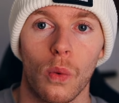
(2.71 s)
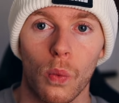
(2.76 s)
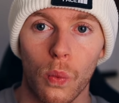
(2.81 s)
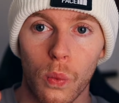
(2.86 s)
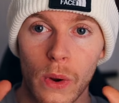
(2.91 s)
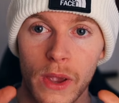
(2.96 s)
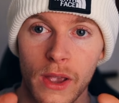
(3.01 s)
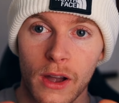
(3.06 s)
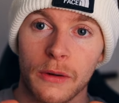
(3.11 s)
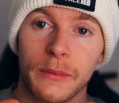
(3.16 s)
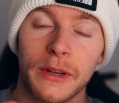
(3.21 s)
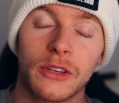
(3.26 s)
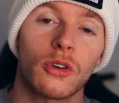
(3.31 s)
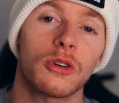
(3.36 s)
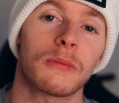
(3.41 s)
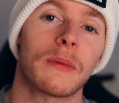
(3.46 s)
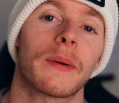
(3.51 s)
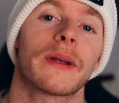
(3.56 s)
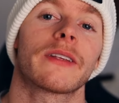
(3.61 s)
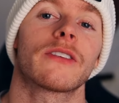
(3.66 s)
we are going to be
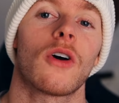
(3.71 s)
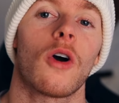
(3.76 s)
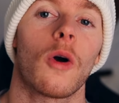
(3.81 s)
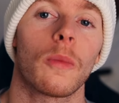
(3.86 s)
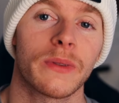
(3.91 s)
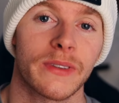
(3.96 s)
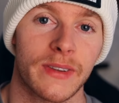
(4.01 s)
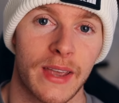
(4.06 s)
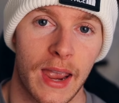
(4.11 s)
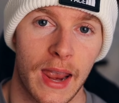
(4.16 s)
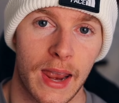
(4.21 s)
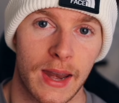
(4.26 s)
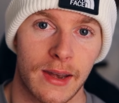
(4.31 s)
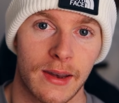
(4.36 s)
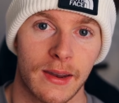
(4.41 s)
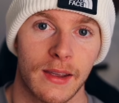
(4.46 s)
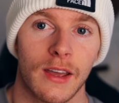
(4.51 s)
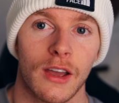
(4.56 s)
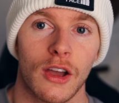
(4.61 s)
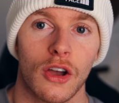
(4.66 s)
talking about my top
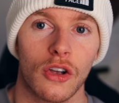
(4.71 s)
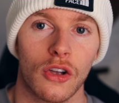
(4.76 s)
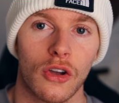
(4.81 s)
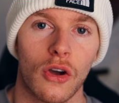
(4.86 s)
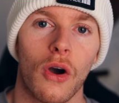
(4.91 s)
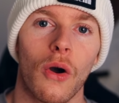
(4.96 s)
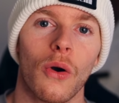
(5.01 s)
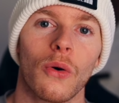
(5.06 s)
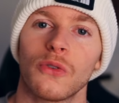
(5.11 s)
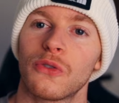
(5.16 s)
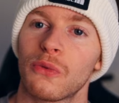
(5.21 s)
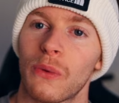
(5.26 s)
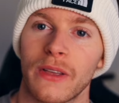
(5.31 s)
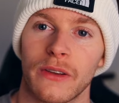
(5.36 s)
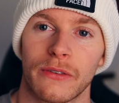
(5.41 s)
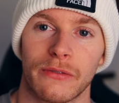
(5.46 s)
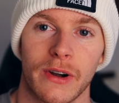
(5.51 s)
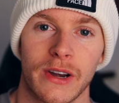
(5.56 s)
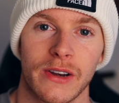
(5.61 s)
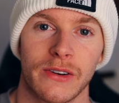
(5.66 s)
10 cold
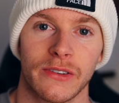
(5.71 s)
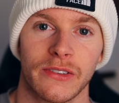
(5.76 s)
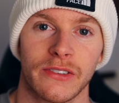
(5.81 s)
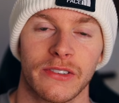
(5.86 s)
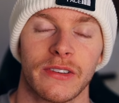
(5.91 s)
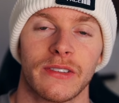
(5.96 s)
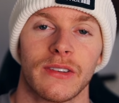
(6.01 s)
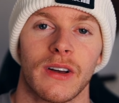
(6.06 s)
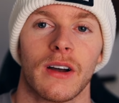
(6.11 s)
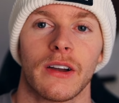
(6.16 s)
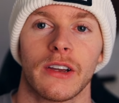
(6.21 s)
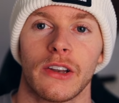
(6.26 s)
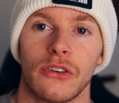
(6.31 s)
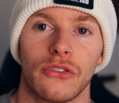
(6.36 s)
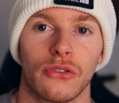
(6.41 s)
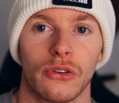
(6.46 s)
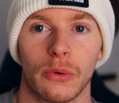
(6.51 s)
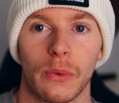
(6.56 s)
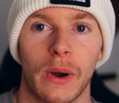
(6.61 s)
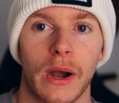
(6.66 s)
weather fragrances that I
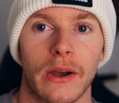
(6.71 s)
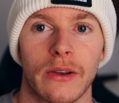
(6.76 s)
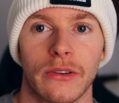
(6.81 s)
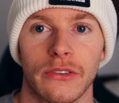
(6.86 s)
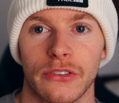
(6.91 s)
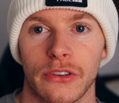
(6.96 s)
enjoy wearing.